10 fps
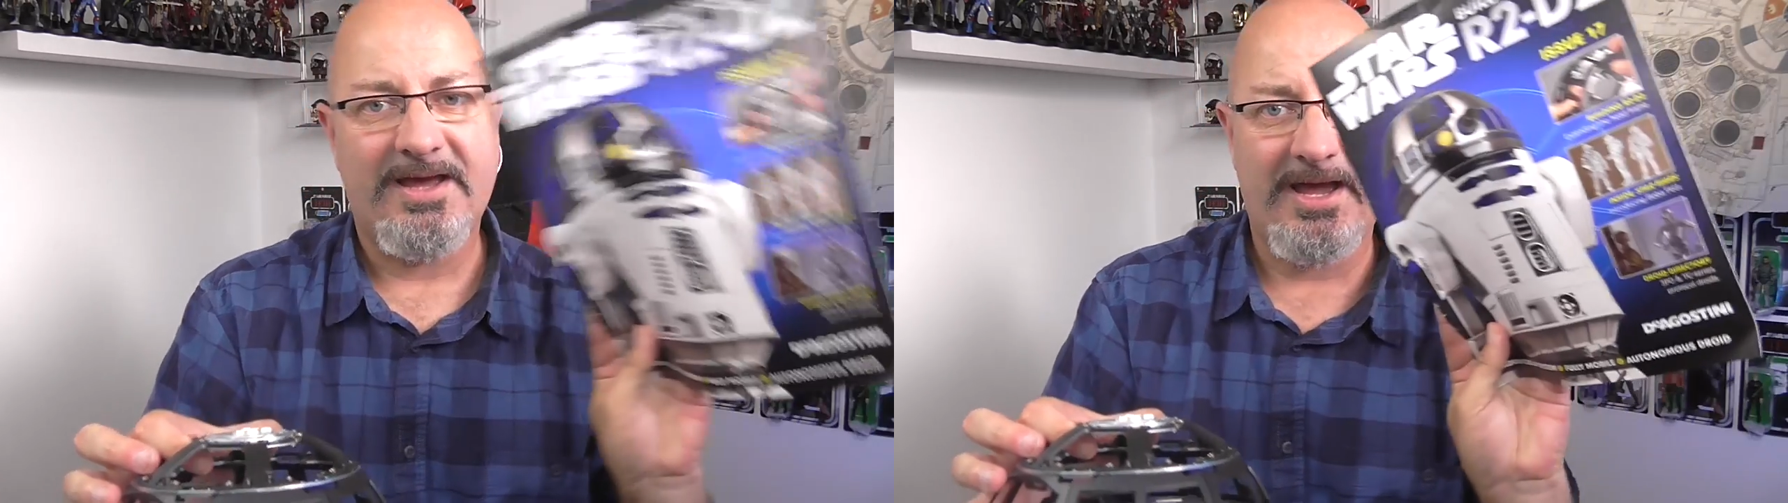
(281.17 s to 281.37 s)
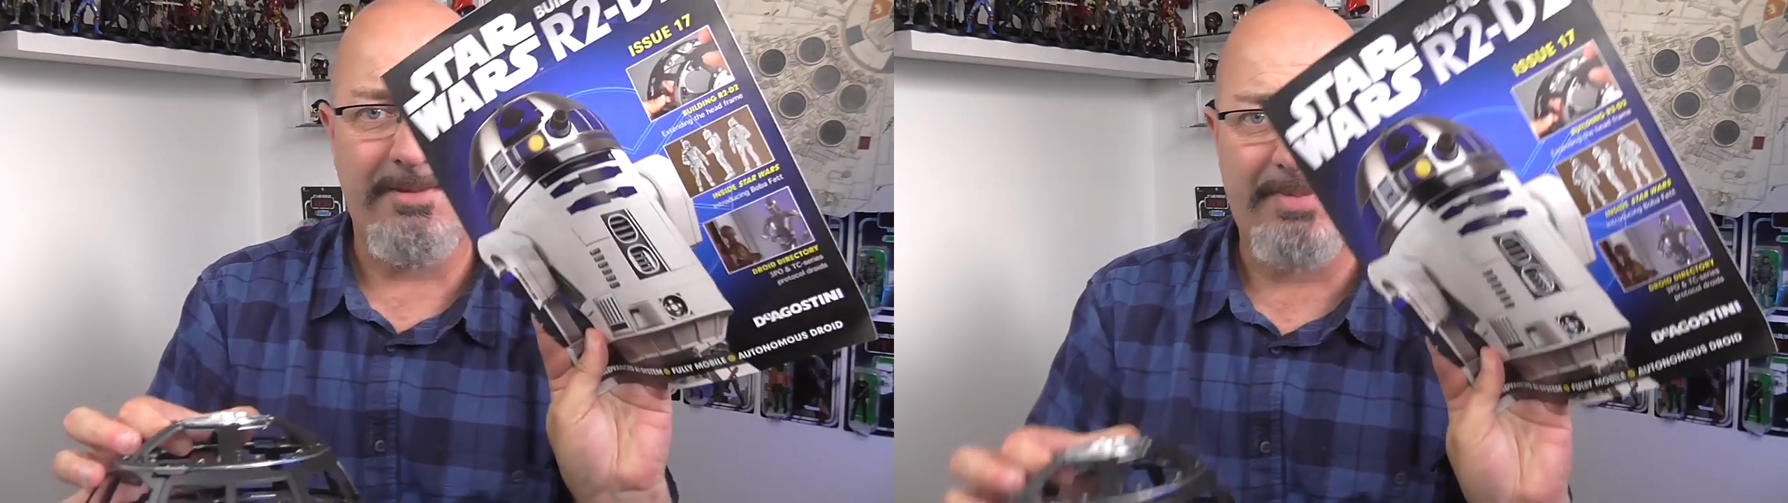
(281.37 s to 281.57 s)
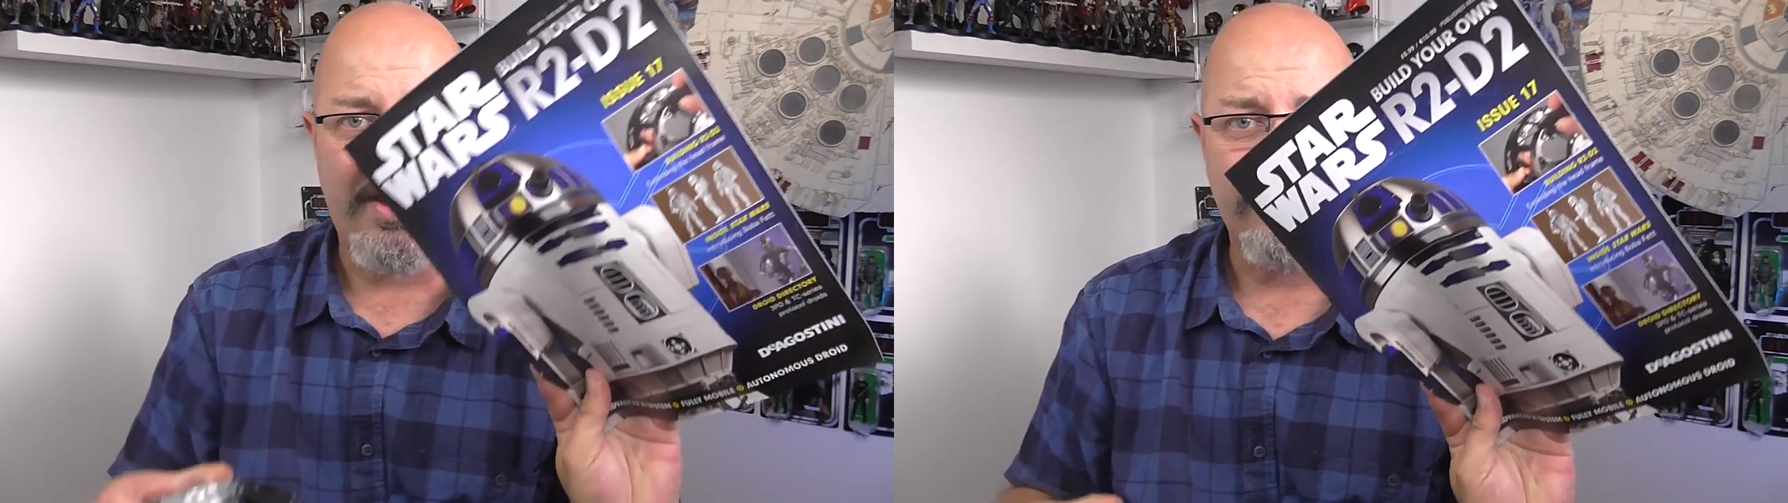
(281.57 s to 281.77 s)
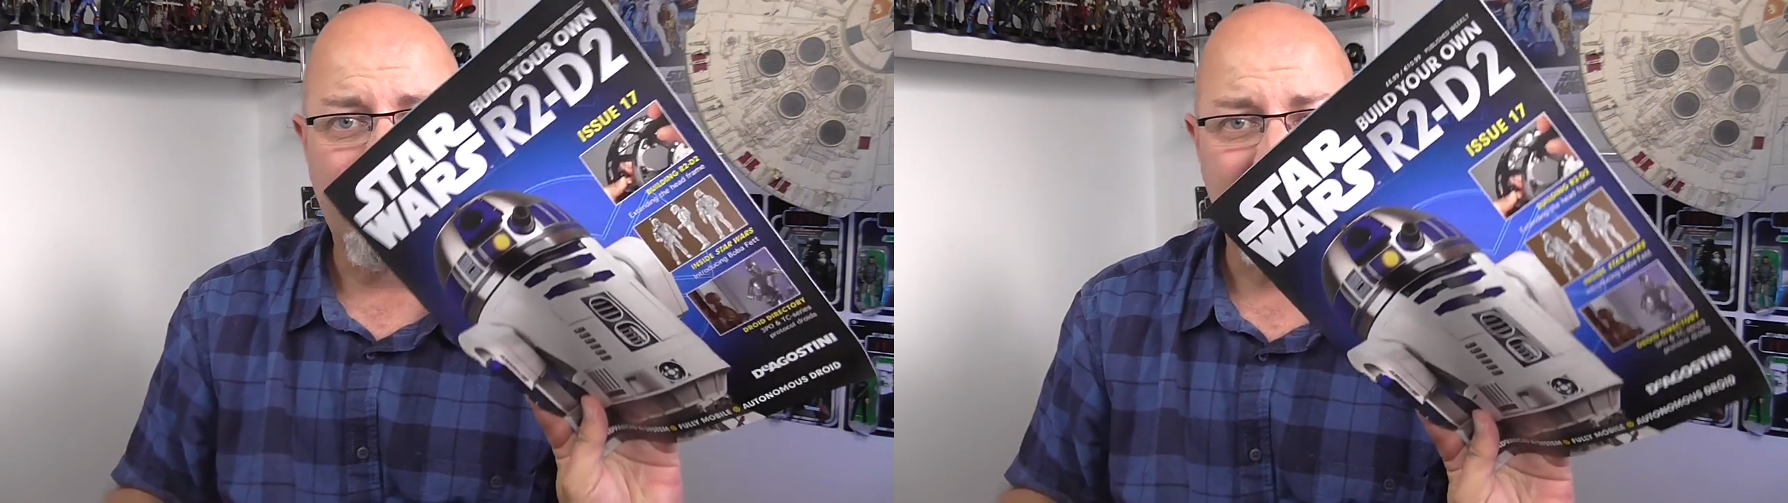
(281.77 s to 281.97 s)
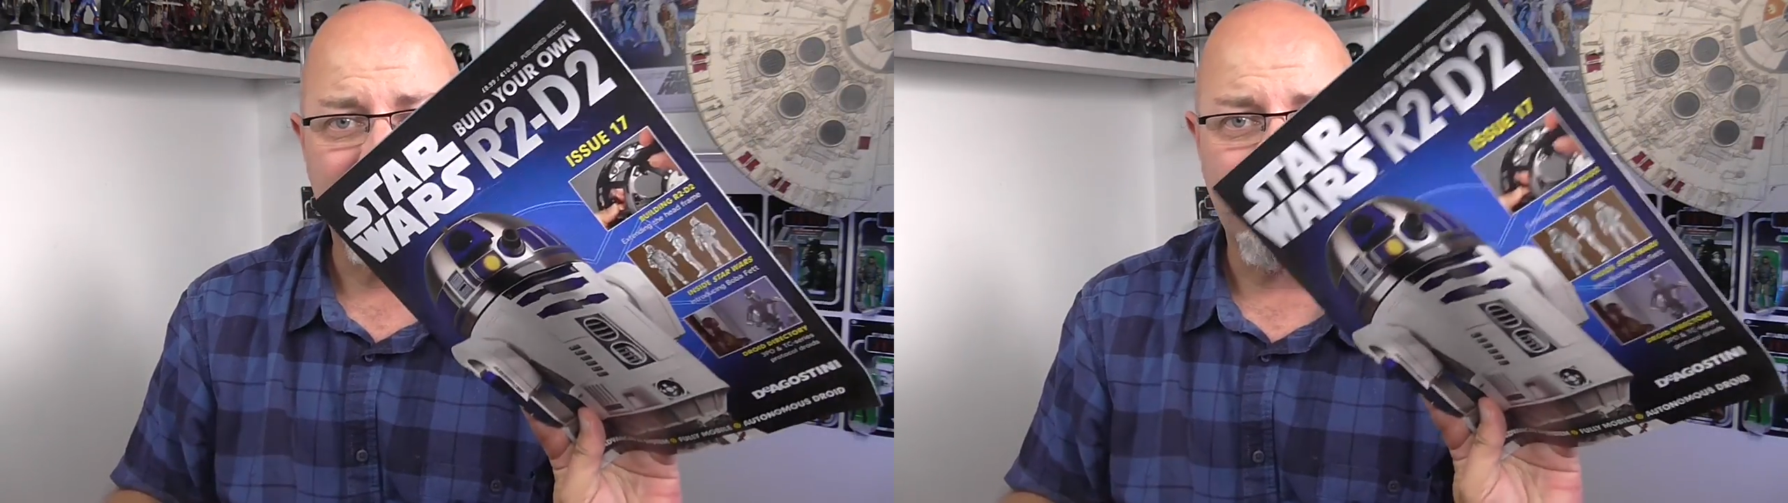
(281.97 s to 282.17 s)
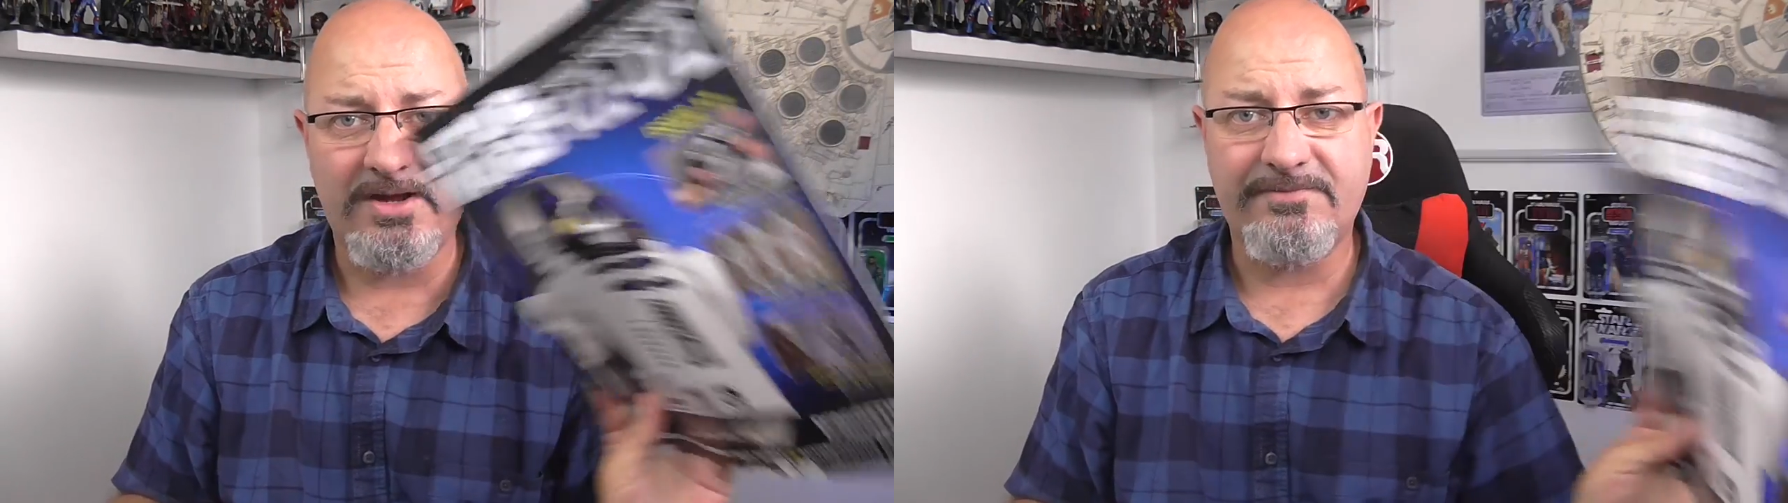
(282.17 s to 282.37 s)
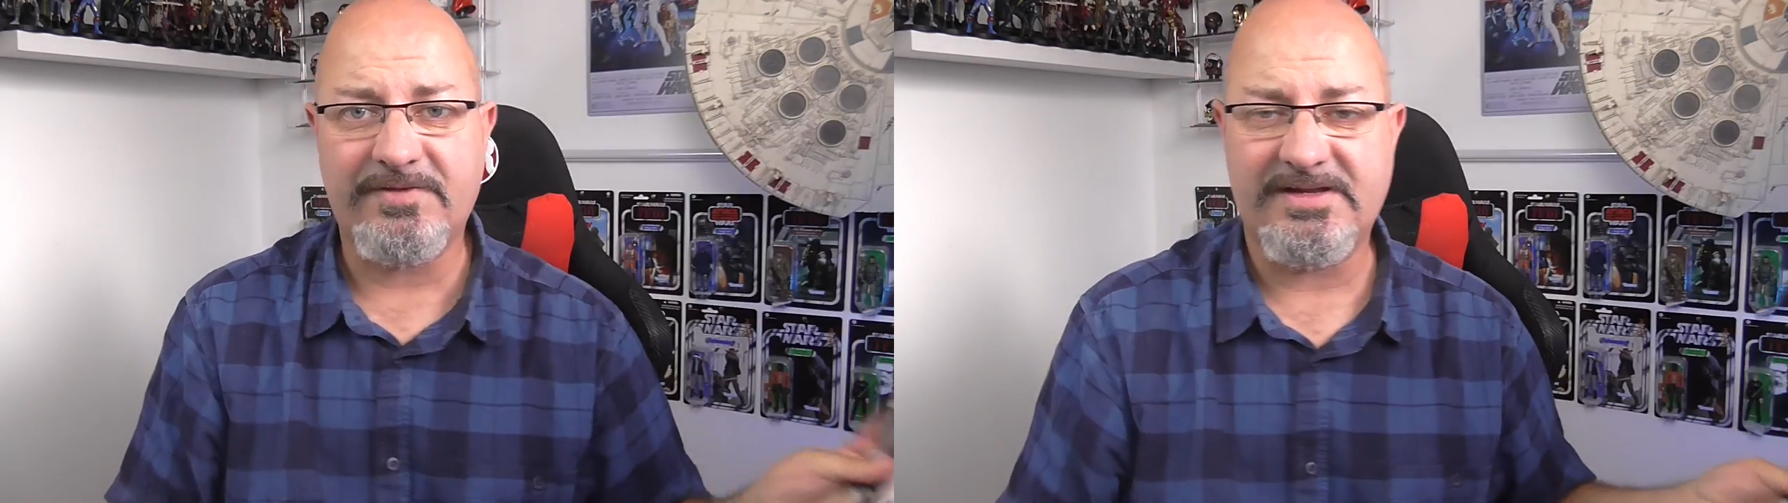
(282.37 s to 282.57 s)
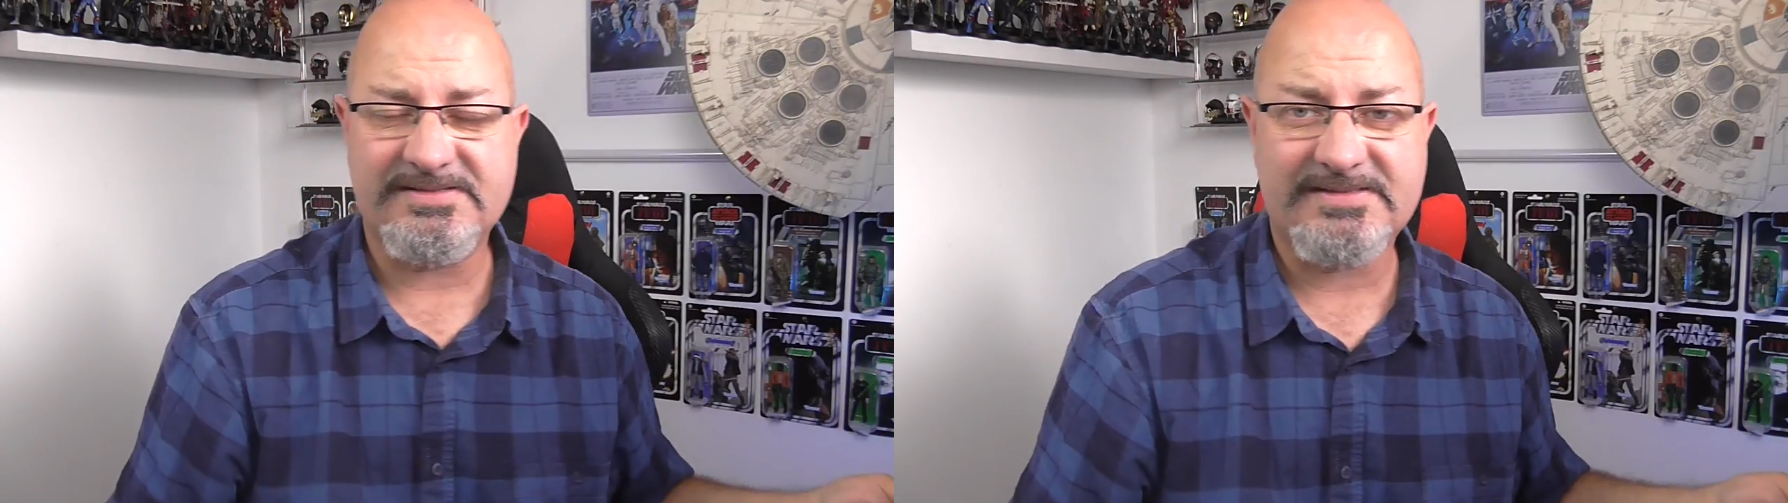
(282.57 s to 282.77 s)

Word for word: £8.99 for this.